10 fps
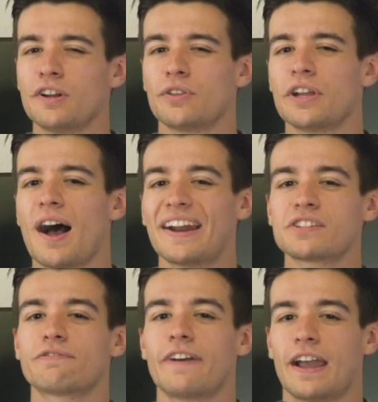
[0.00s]
you know, the
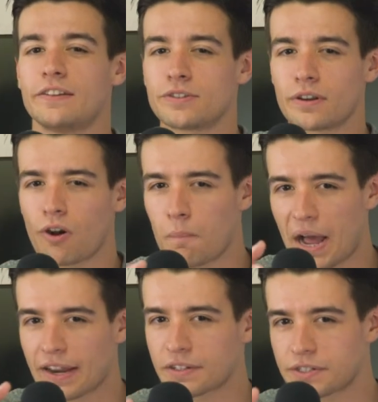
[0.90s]
honest fans, you can go
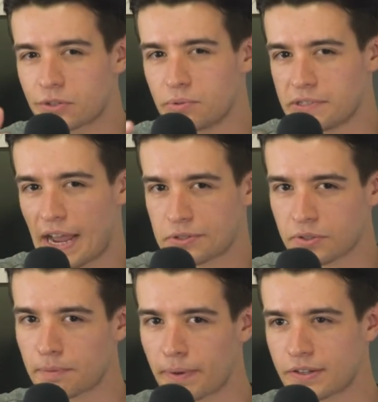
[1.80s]
back and see who's actually the